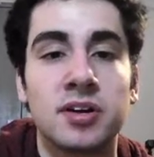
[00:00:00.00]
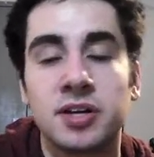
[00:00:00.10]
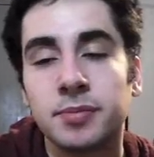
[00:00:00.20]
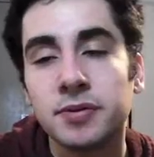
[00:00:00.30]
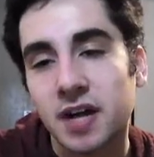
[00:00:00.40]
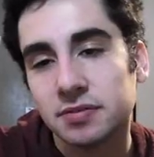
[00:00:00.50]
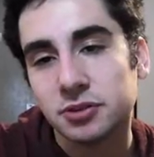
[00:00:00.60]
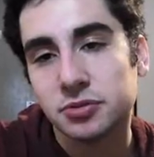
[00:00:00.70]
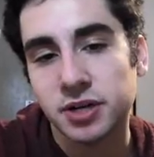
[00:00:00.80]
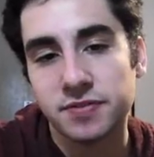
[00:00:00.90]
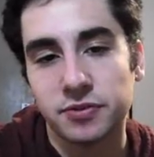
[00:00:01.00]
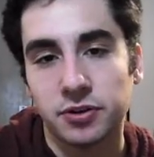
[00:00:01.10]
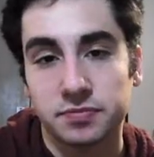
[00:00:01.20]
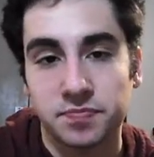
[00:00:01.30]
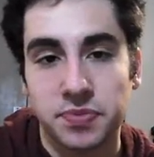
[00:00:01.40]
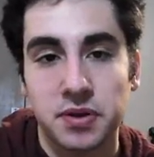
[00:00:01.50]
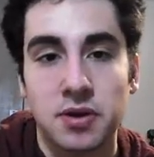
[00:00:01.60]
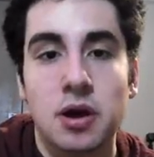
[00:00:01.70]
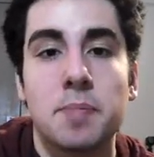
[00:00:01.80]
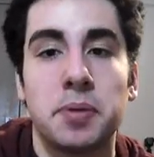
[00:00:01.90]
Number 524,
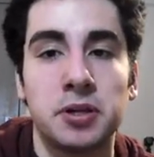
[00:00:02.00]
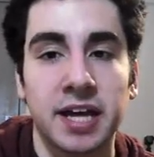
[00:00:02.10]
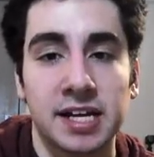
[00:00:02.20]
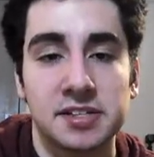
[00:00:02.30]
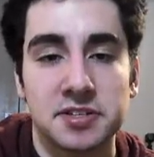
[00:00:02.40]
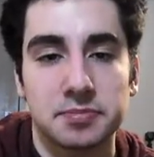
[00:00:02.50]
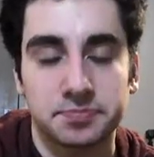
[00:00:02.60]
Bill Gates.